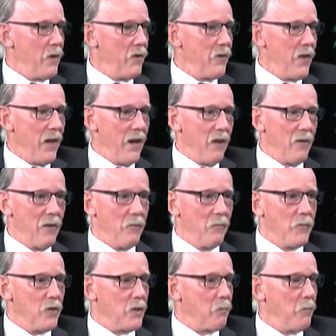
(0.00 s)
in there
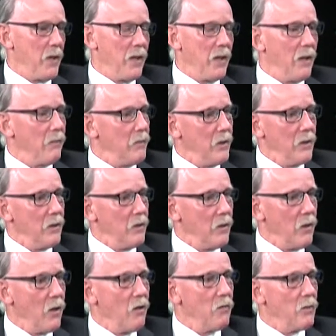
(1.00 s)
and just be
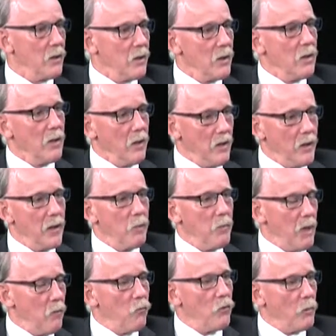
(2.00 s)
I think it'd
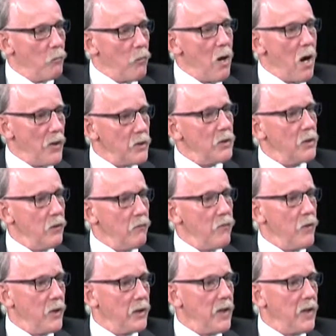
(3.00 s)
be a real positive for the